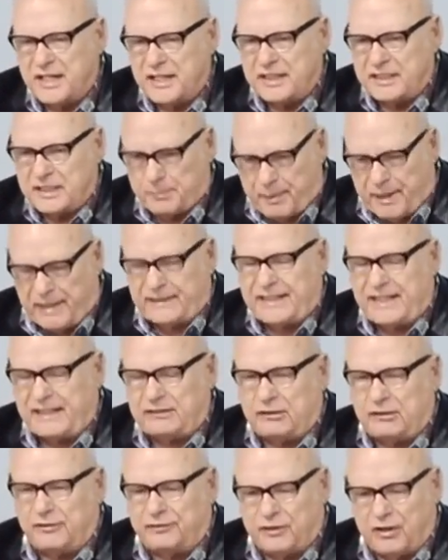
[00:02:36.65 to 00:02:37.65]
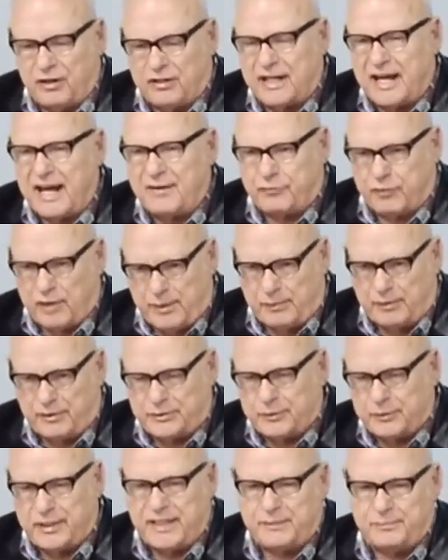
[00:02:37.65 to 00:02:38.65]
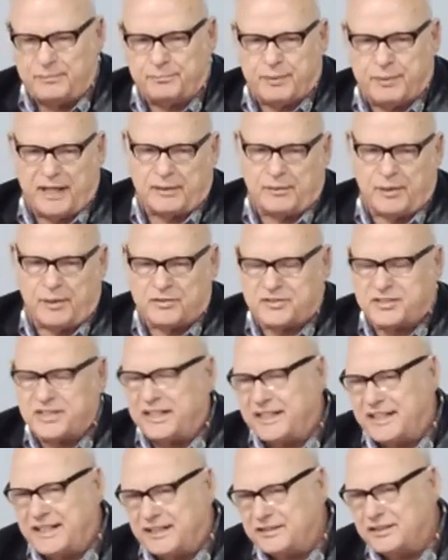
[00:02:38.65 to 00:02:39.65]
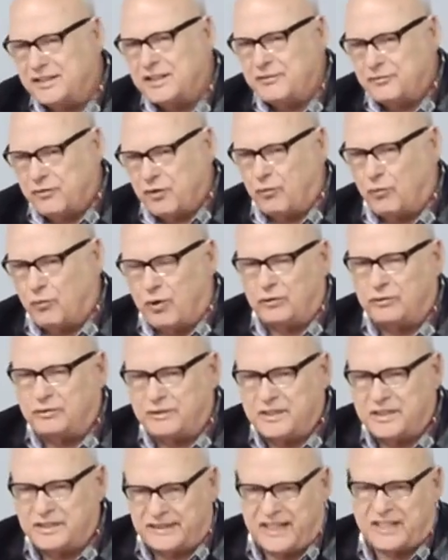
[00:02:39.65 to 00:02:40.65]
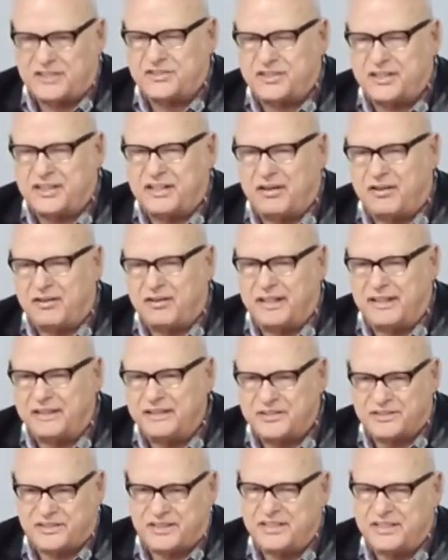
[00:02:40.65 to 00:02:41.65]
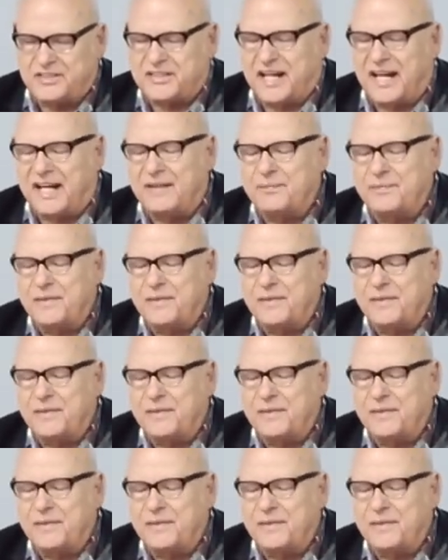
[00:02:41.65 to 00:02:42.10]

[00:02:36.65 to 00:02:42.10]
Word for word: the panhandle of Florida, halfway between Panama City and Fort Walton, the Destin area and Seaside.